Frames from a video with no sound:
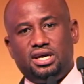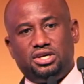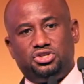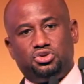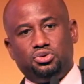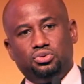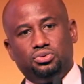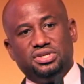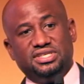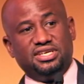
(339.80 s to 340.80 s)
is
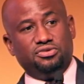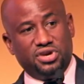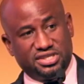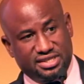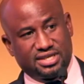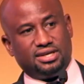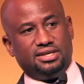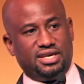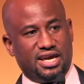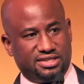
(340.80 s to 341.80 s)
to
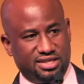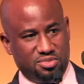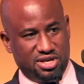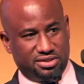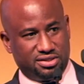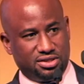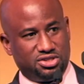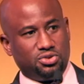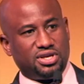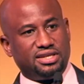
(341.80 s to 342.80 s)
de-risk the SMEs
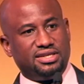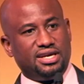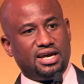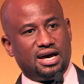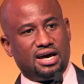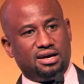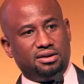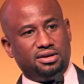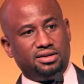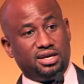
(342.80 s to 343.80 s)
so that they
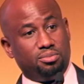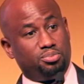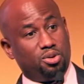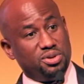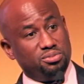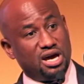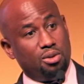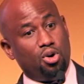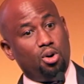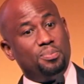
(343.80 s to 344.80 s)
are probably now
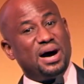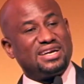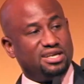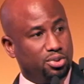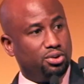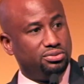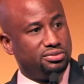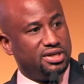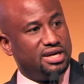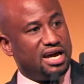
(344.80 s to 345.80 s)
more bankable
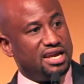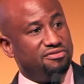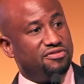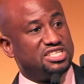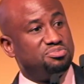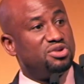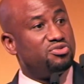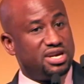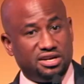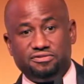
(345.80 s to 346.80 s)
and investment
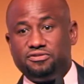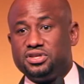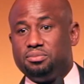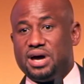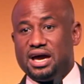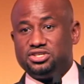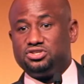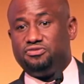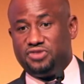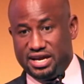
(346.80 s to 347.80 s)
ready for the banks
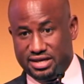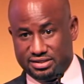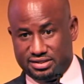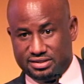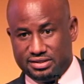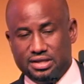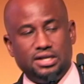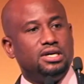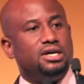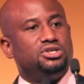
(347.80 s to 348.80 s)
to finance.
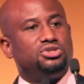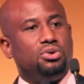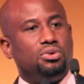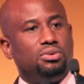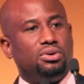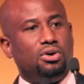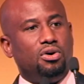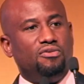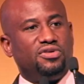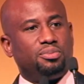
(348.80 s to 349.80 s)
So
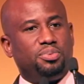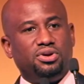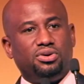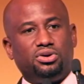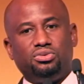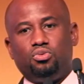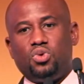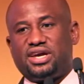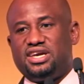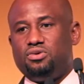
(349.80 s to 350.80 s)
over the period,
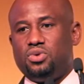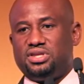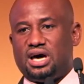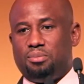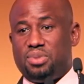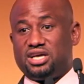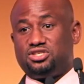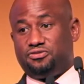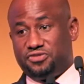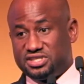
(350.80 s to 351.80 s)
working with our
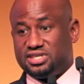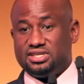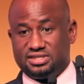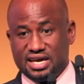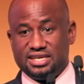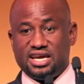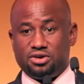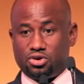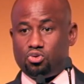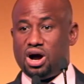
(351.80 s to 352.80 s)
banks to first understand their
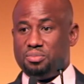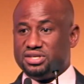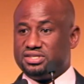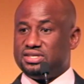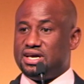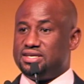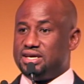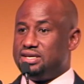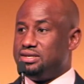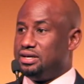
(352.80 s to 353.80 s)
requirements, and
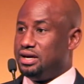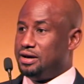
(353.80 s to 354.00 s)
then